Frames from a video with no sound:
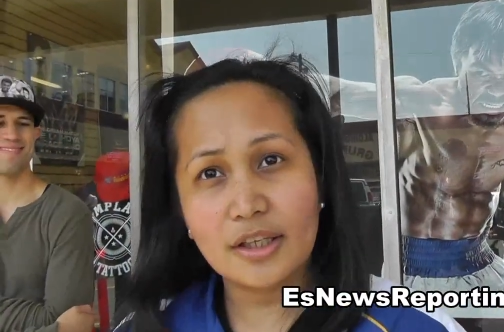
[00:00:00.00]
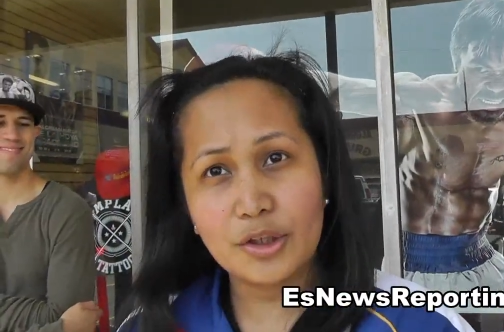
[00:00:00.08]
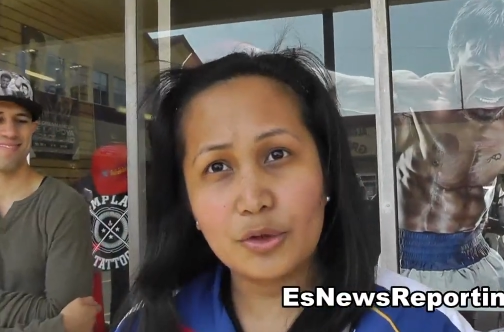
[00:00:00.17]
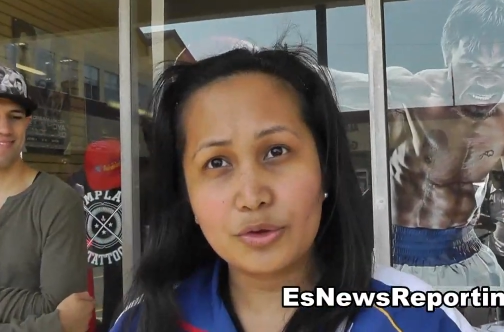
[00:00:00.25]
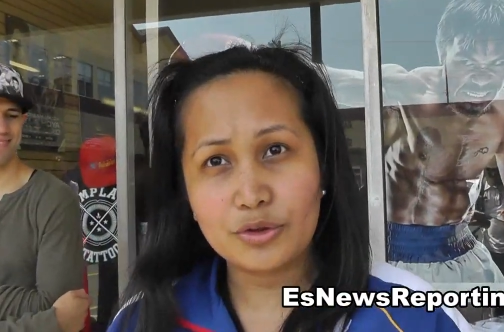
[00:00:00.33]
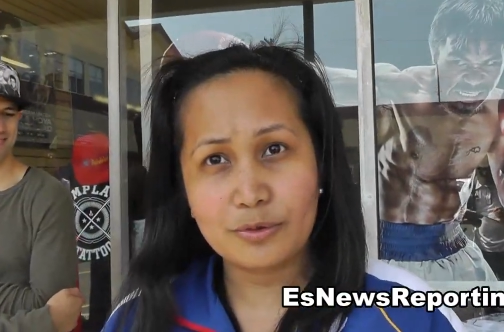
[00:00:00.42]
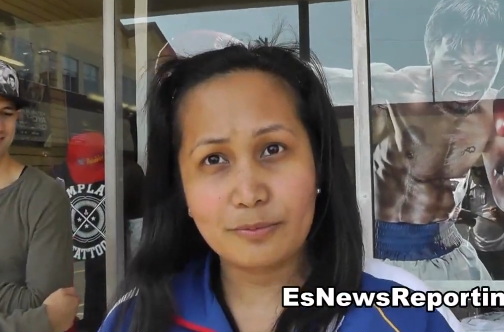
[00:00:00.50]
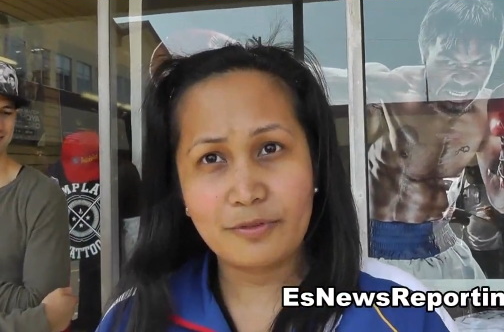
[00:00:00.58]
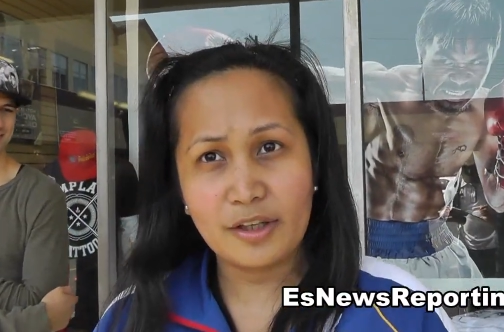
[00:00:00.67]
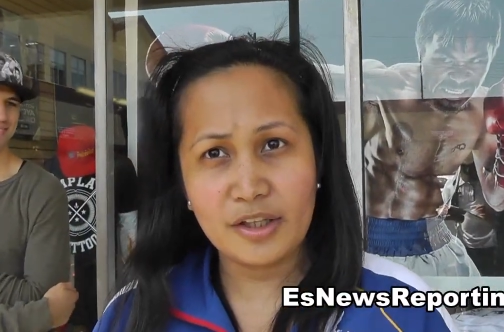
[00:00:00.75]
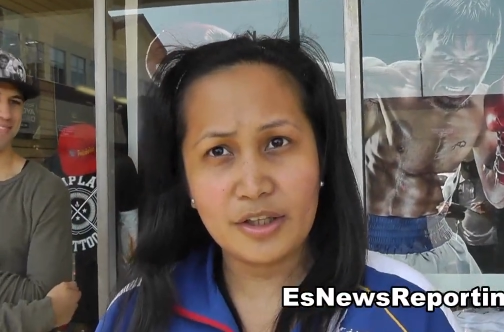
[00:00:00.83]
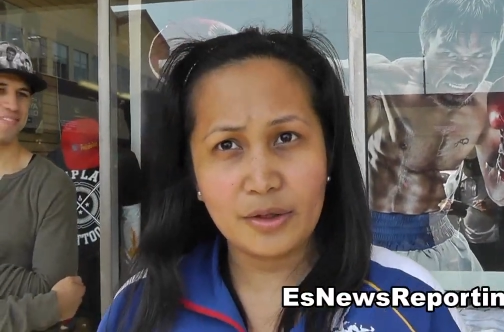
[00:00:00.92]
Speaker 1: the YouTube
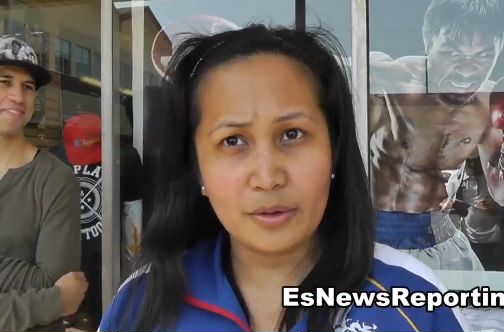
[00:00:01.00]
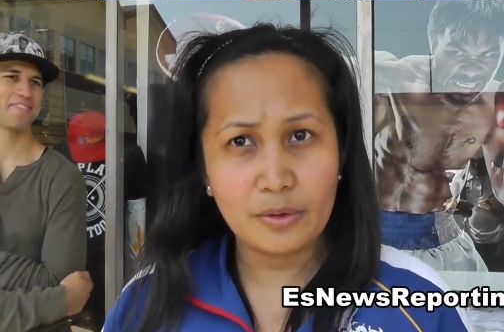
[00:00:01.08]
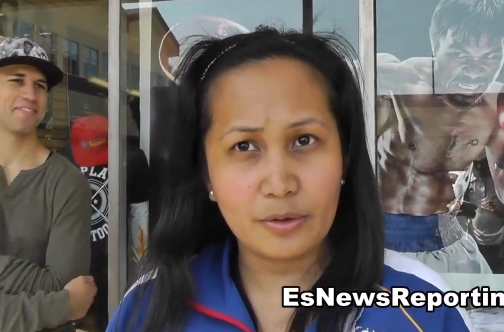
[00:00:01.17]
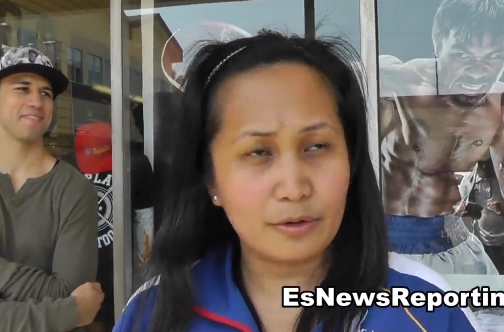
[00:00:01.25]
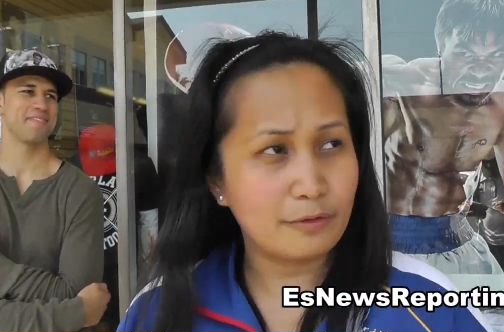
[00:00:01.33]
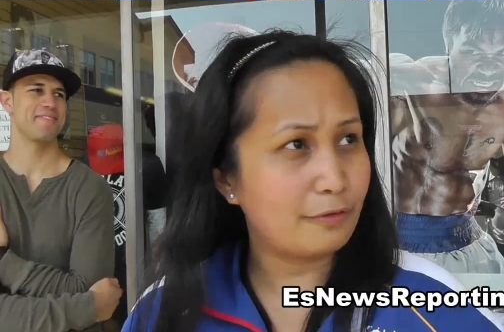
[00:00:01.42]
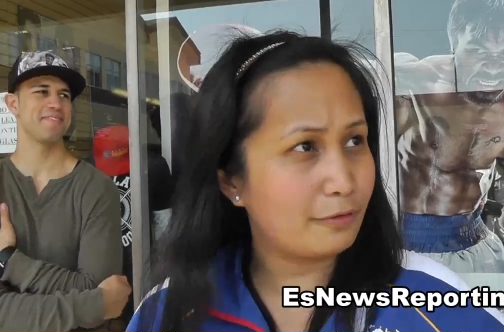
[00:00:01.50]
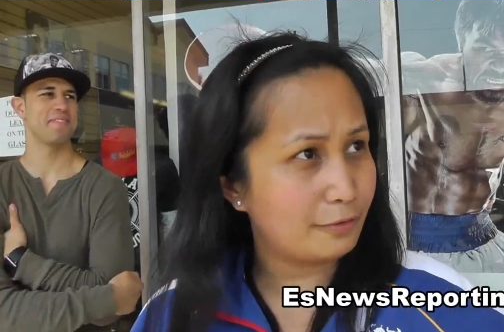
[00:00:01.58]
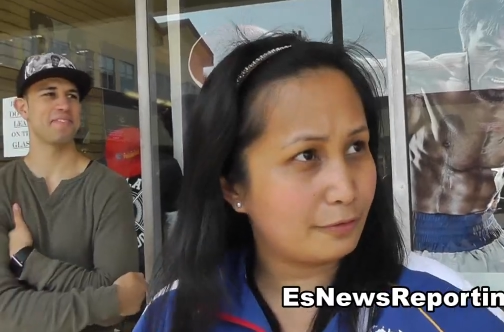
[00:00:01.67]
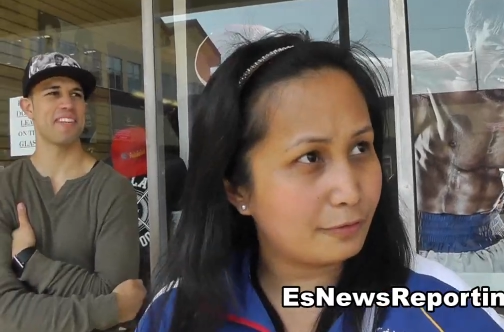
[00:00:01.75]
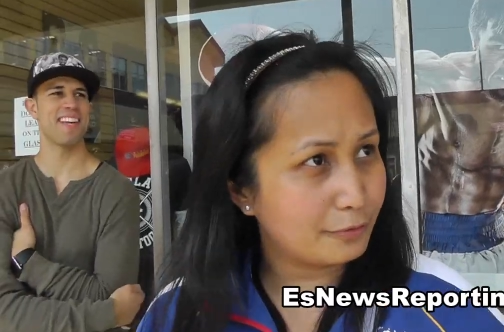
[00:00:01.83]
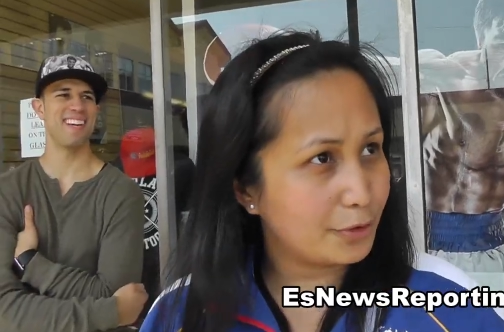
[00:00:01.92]
video of
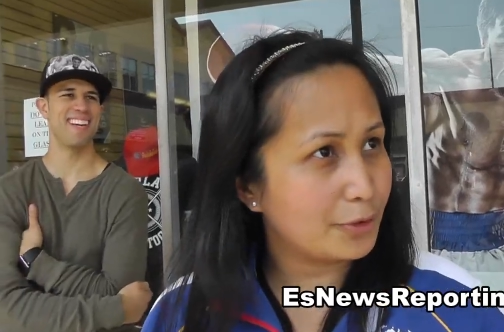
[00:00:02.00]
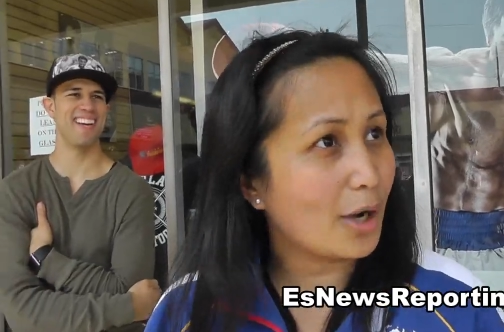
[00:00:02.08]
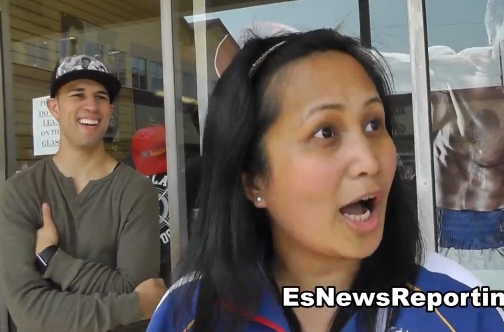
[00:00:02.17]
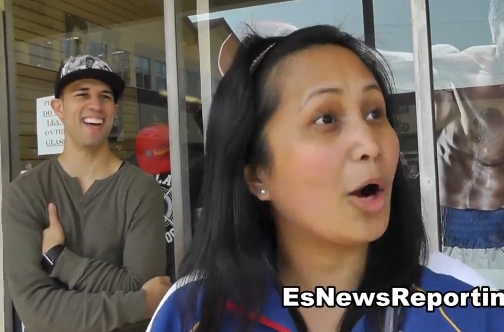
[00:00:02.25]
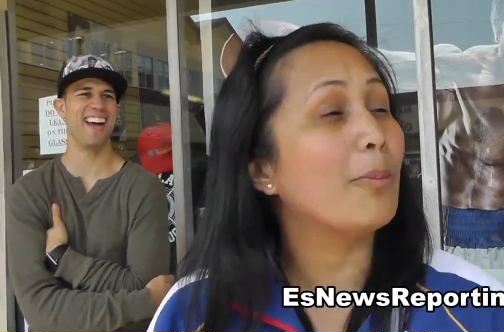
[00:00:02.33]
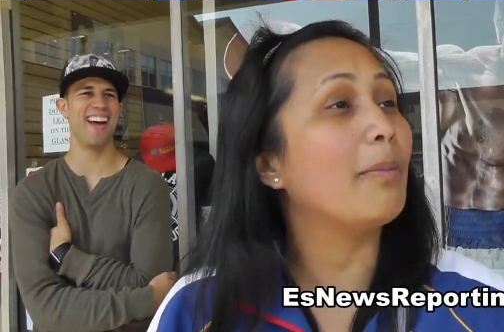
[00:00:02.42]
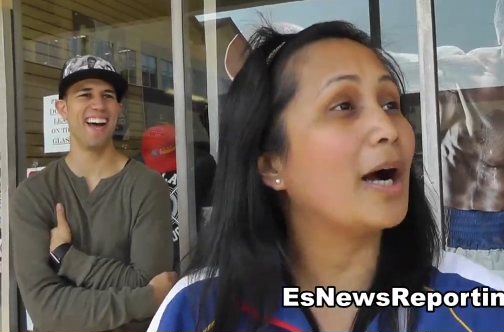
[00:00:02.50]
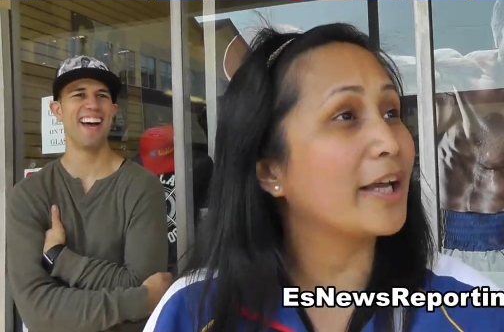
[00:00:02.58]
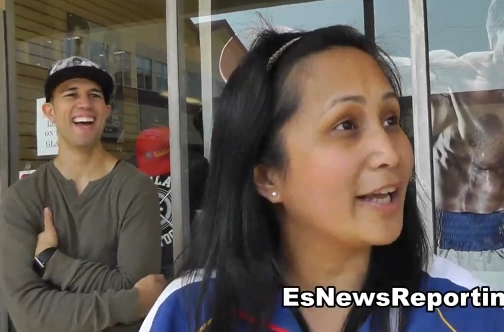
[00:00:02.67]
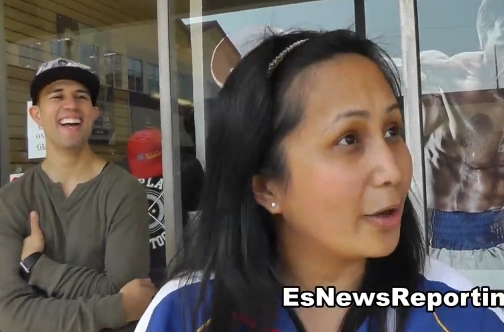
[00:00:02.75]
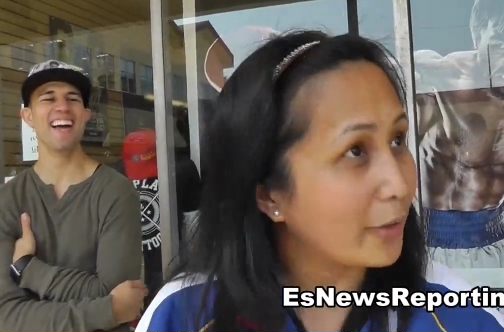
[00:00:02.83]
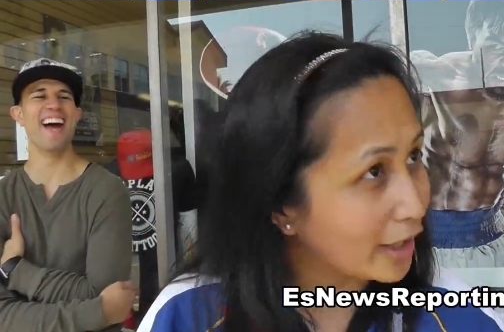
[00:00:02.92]
you know how Pacquiao